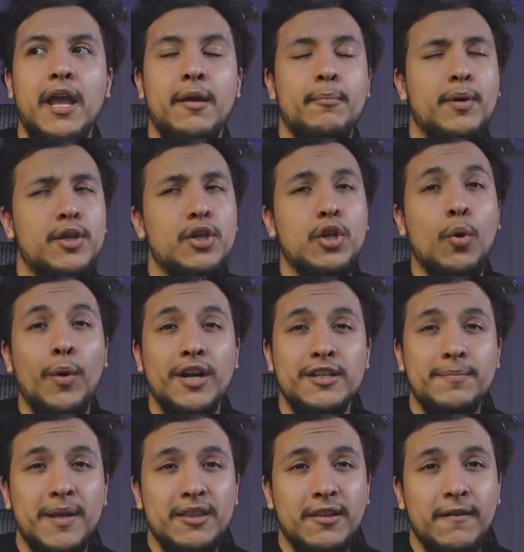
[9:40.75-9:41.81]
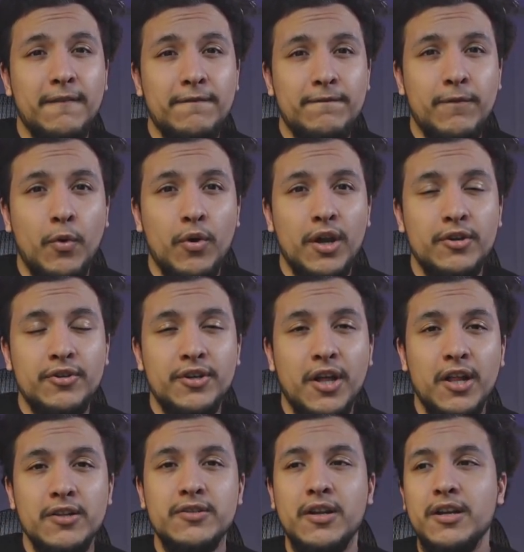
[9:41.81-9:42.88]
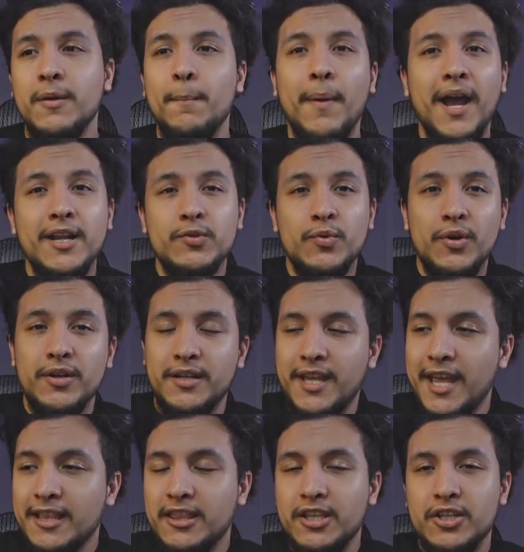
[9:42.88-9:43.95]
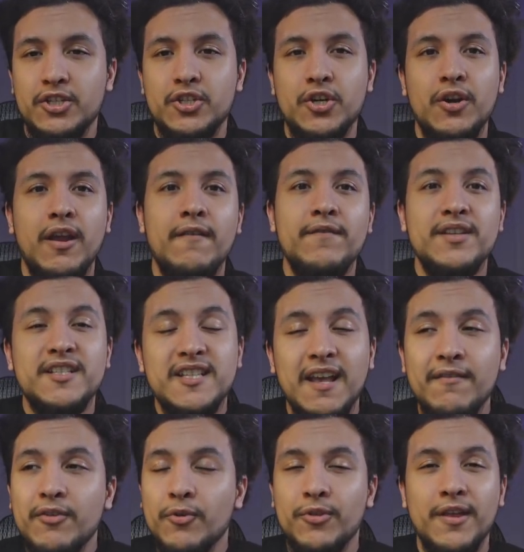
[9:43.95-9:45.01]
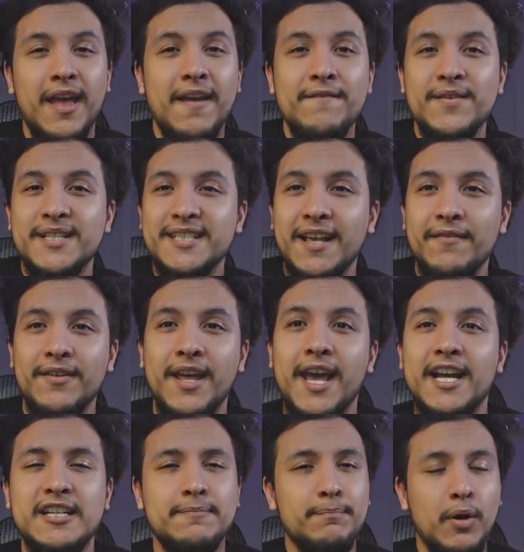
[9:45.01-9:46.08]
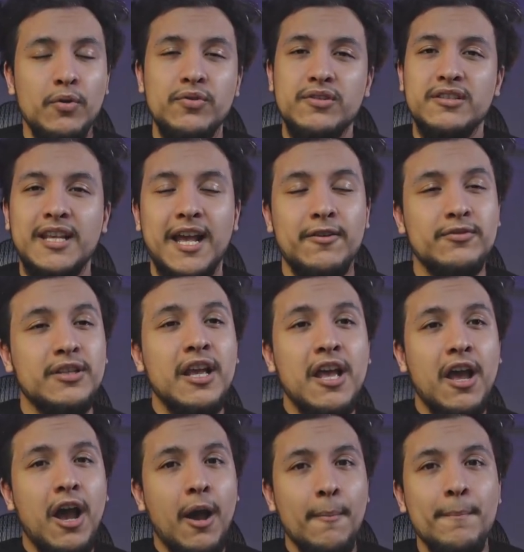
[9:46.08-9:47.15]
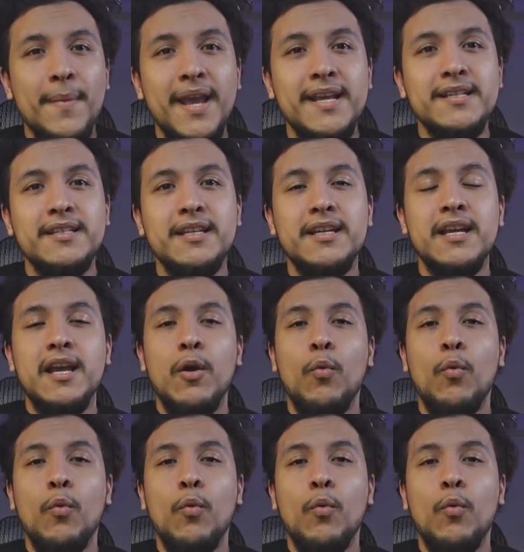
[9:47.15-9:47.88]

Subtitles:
but you don't want to spend the $400 on it, might as well get the Shure MV7 or the MV7X. Both sound amazing.